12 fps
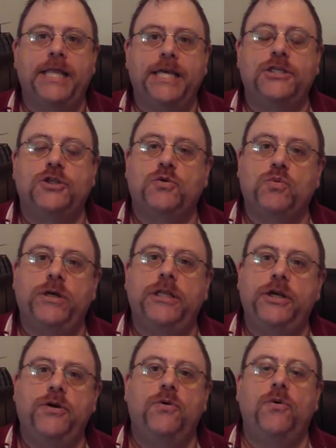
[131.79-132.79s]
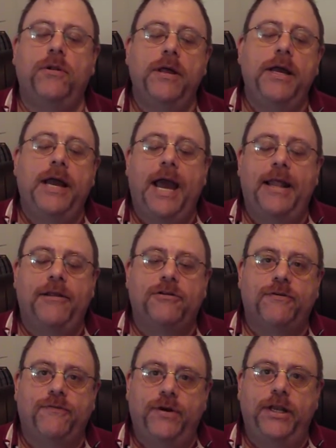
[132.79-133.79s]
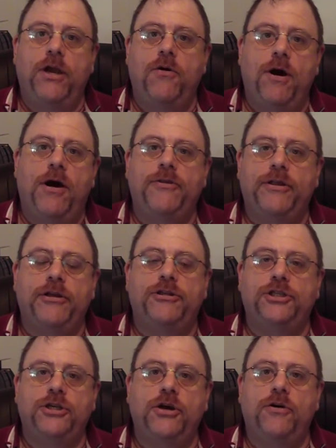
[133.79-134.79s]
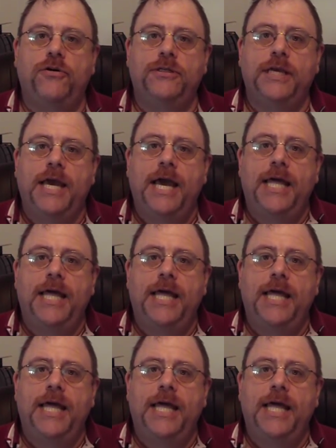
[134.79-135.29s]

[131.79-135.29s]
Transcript: This is really cool, and there's a video on there that shows